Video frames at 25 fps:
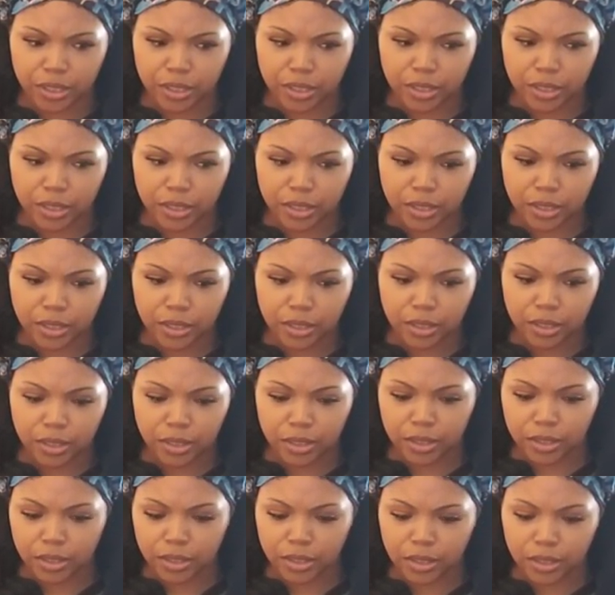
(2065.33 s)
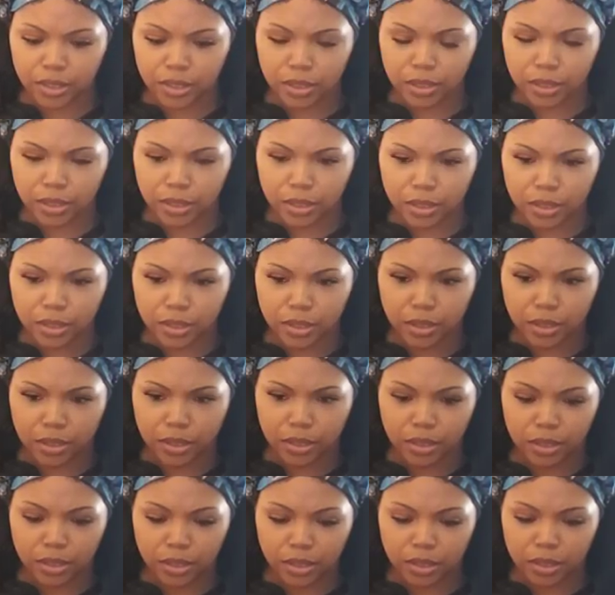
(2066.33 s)

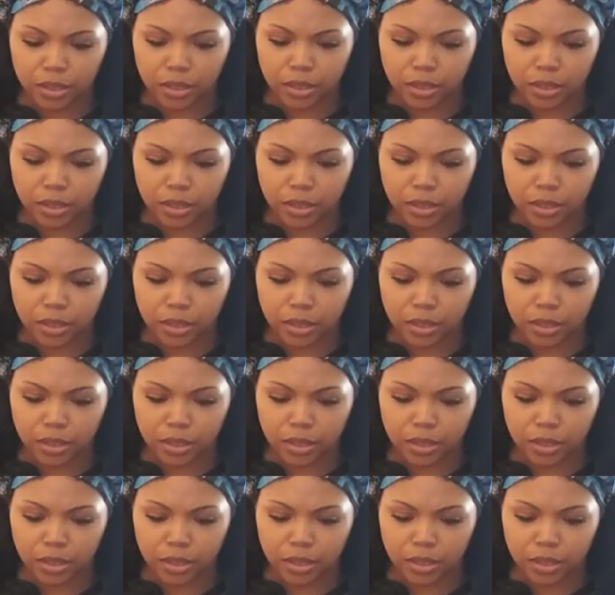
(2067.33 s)
(silence)